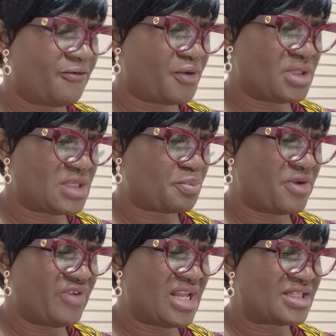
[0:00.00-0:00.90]
for this
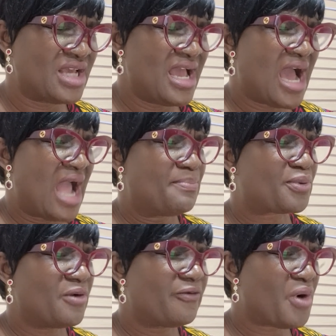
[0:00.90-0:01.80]
privilege. I
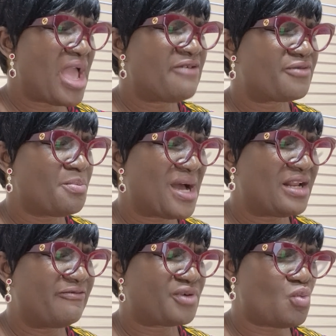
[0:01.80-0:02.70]
pray for every man,
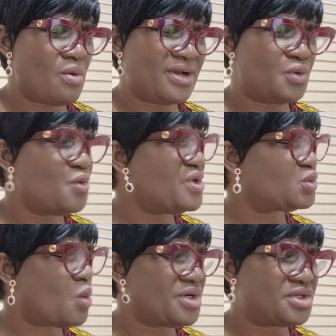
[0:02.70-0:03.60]
every woman who is
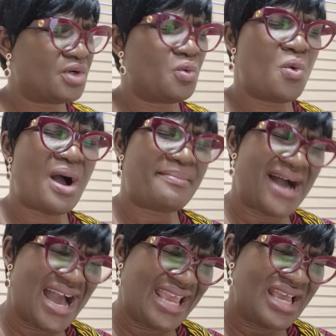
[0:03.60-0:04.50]
wondering, who am
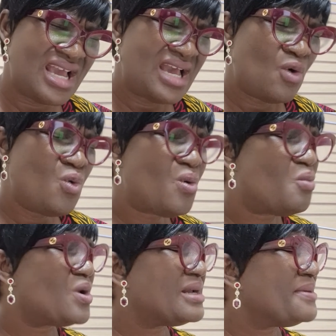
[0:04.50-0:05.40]
I? Who,
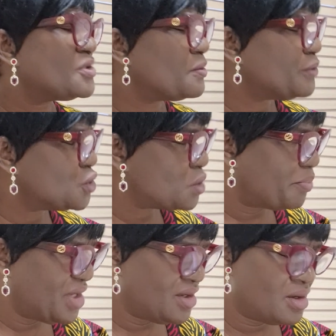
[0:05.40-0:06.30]
what am I supposed to
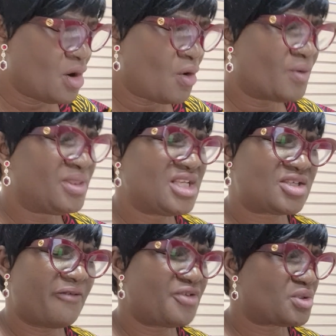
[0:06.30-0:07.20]
be on this
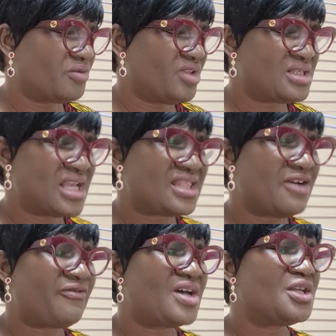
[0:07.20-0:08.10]
surface of this earth?
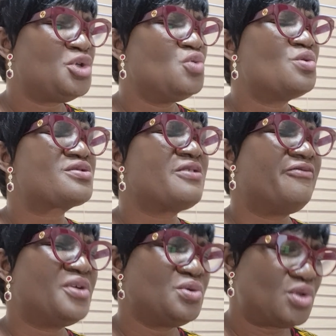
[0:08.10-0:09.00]
That, Father, you will
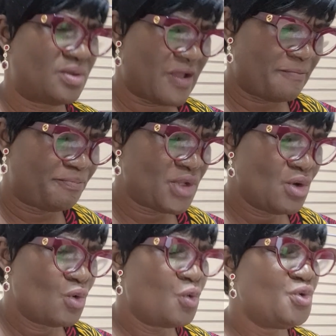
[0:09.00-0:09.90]
reveal to them
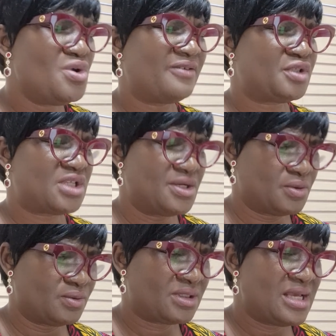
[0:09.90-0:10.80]
who you have
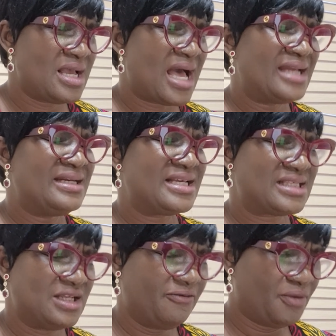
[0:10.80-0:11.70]
shadowed and
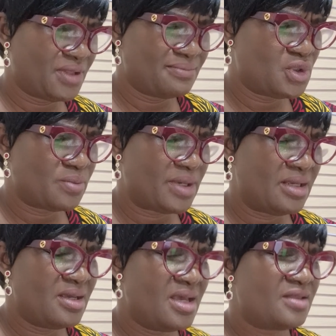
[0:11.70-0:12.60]
destined for them to
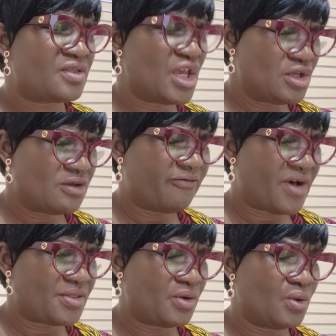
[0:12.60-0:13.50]
be. Thank you,
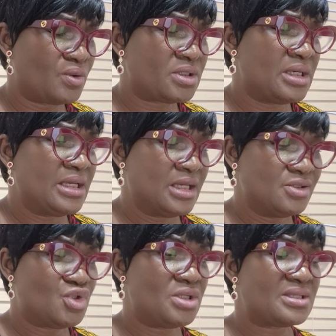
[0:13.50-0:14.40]
Father Lord.
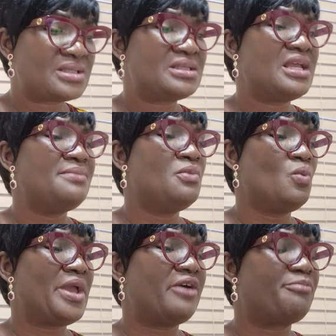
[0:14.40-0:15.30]
In Jesus' name
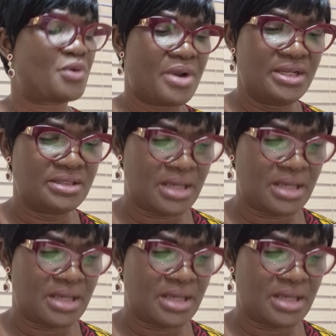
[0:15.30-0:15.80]
we have prayed.